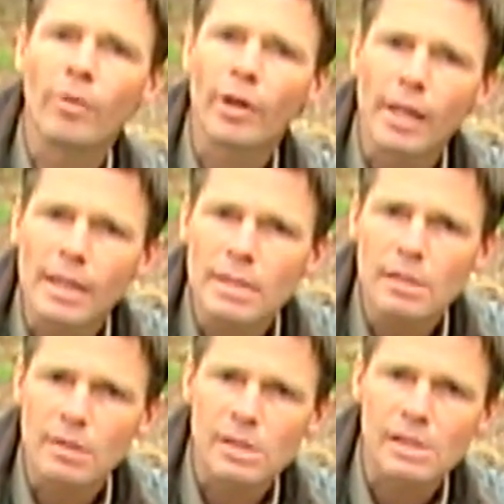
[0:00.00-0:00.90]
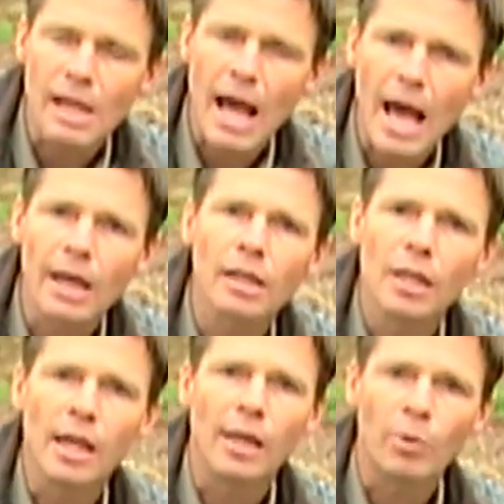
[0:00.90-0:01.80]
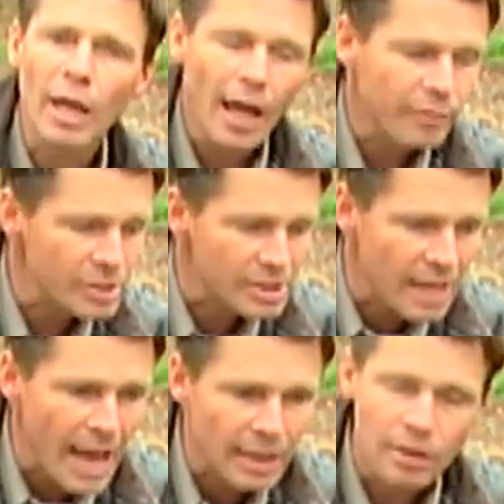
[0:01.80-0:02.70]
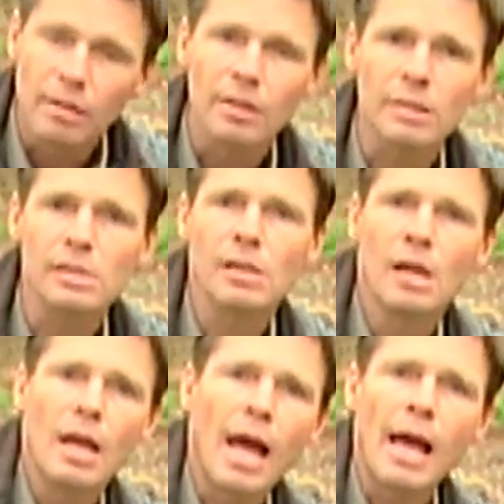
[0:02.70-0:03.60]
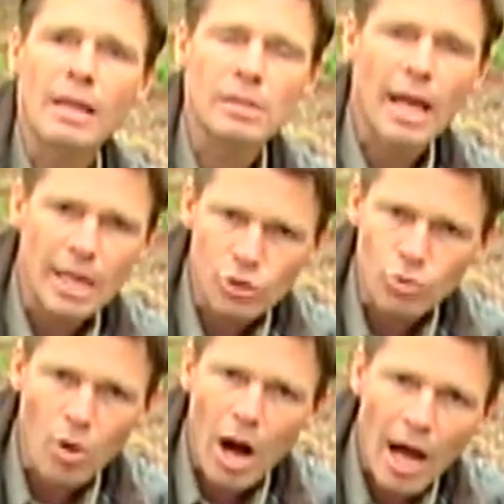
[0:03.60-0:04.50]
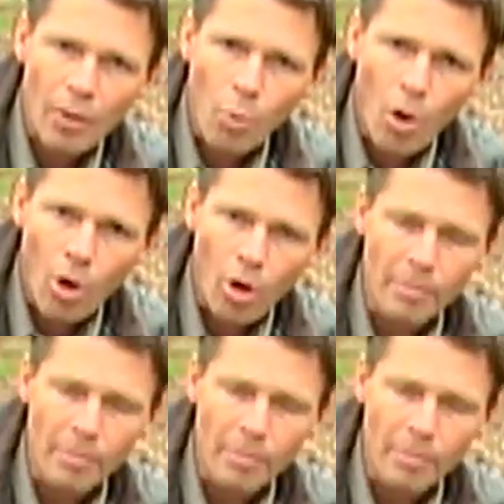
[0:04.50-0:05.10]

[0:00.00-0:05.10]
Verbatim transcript: very easy to stack. And we have stacked this as a dry wall,